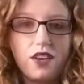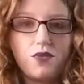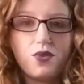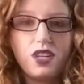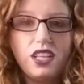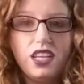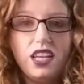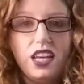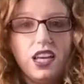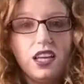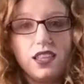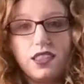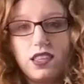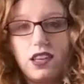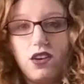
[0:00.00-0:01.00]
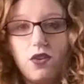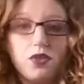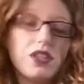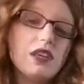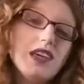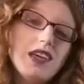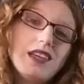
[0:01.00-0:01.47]
Really, the
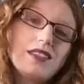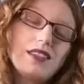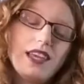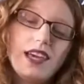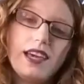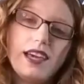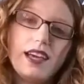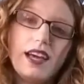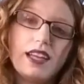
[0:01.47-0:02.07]
only thing